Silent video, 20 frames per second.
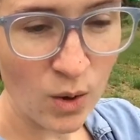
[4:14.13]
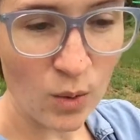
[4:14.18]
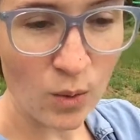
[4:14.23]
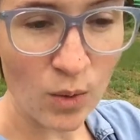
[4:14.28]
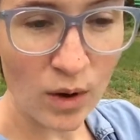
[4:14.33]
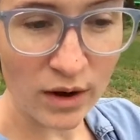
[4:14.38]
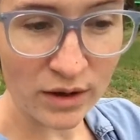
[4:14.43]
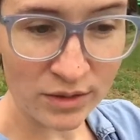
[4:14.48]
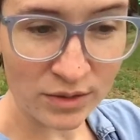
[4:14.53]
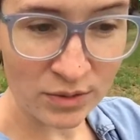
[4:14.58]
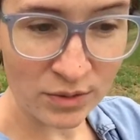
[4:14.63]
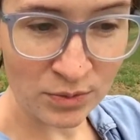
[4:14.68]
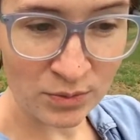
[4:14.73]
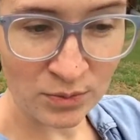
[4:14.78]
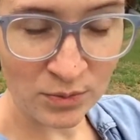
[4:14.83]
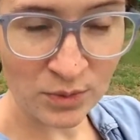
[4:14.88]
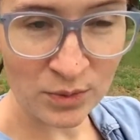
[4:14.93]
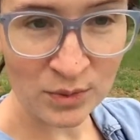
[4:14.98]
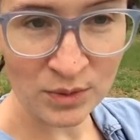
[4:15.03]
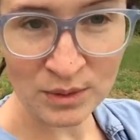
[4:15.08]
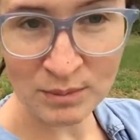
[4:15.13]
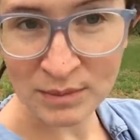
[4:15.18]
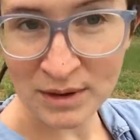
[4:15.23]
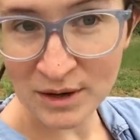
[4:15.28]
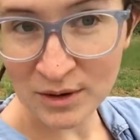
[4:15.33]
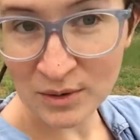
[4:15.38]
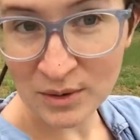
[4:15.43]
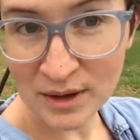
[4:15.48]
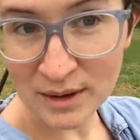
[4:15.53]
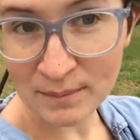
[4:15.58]
walk through the
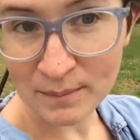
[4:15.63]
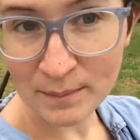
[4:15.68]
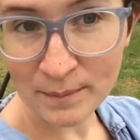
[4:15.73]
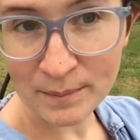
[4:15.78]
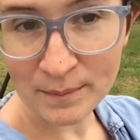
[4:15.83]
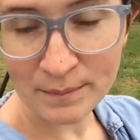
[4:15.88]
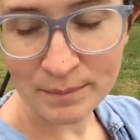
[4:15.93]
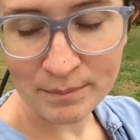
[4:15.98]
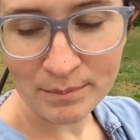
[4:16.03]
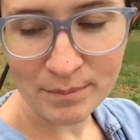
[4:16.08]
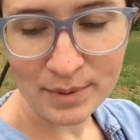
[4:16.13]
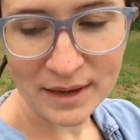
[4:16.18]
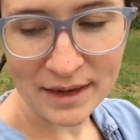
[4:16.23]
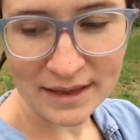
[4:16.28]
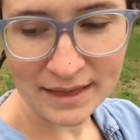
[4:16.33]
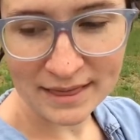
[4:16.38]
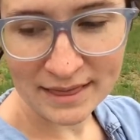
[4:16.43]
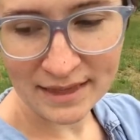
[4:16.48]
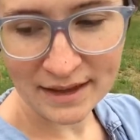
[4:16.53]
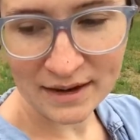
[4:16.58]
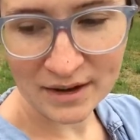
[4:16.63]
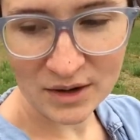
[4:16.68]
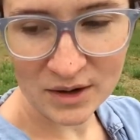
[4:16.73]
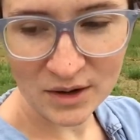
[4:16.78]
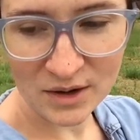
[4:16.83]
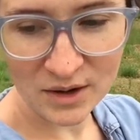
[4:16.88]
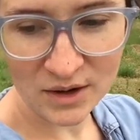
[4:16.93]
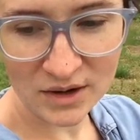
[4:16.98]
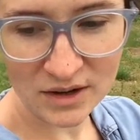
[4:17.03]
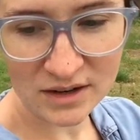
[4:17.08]
middle and pick
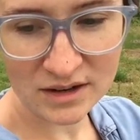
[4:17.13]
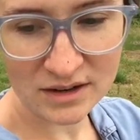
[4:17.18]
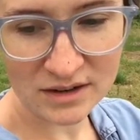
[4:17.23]
their